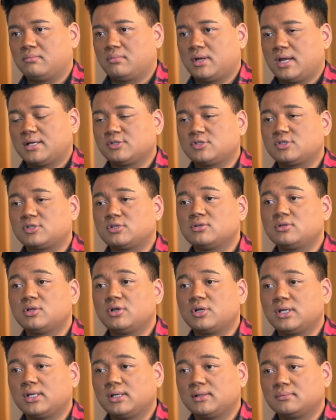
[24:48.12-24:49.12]
And still
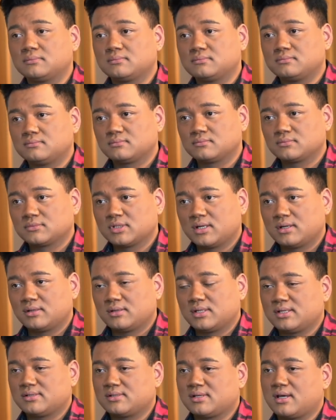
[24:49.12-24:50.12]
learning.
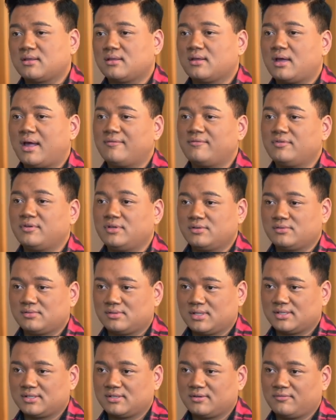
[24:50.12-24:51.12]
There's other avenues
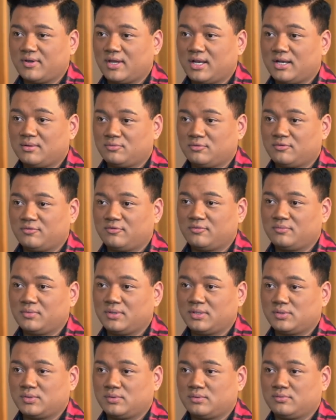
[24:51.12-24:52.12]
that's available for
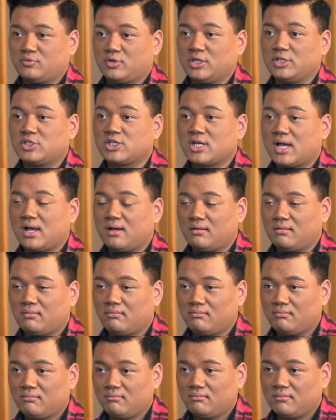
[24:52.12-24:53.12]
me to reach out
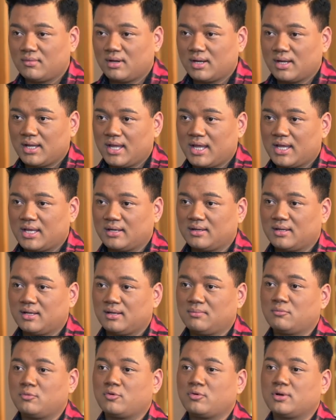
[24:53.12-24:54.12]
and
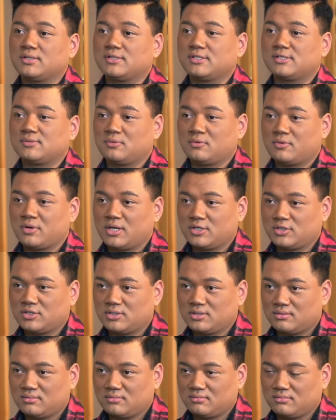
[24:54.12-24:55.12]
get more
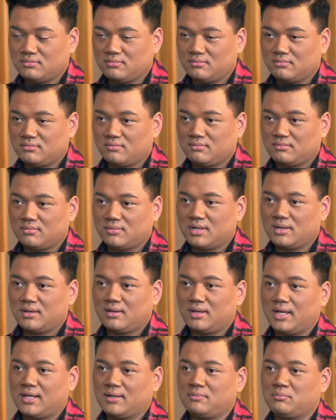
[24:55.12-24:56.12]
inspiration
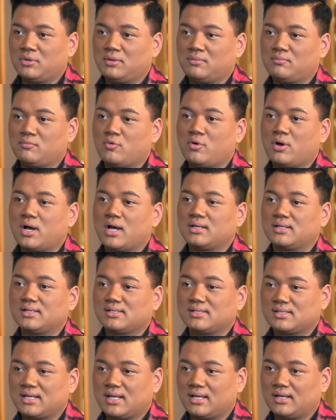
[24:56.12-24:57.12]
and be more
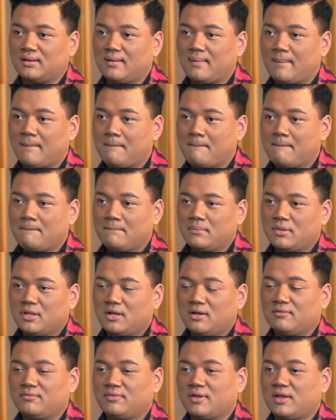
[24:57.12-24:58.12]
understanding.
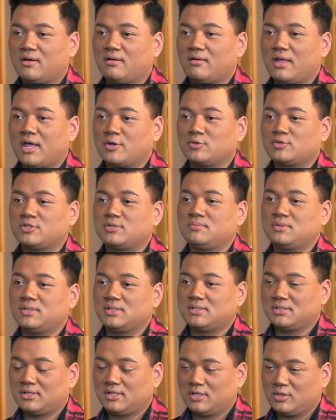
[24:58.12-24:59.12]
of our
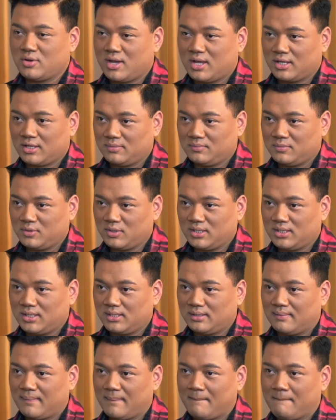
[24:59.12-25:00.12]
LGBTQI
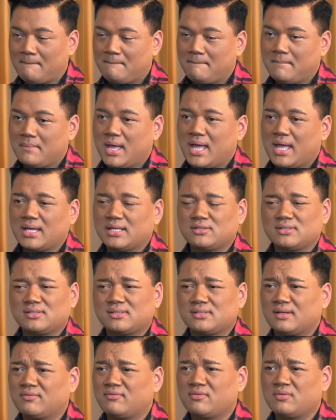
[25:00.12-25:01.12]
community and
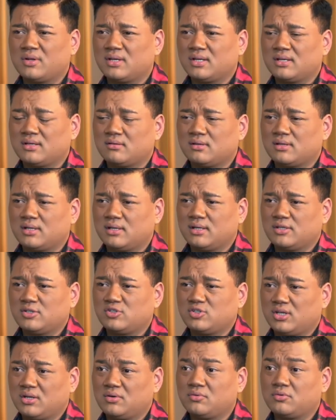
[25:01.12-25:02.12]
just everyone in
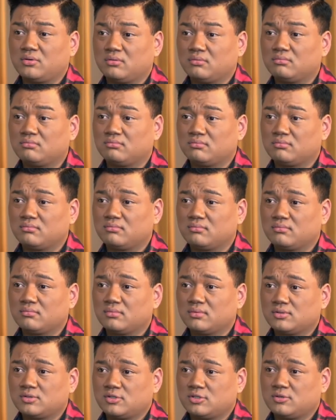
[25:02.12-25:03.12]
general.
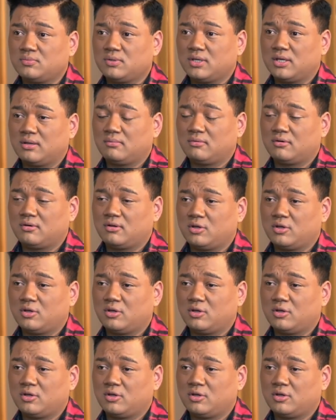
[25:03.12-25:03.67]
To be able to